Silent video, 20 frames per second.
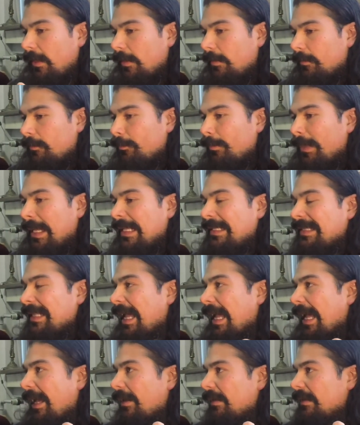make
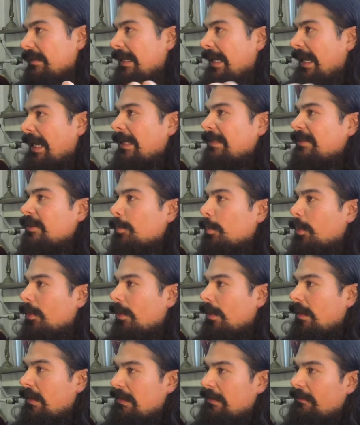that
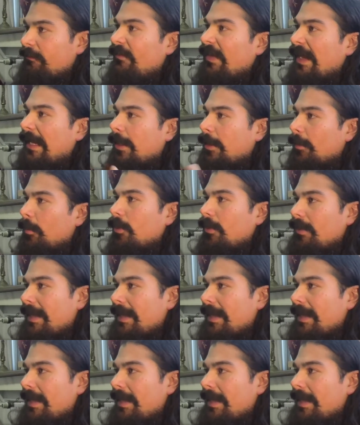tangible and available,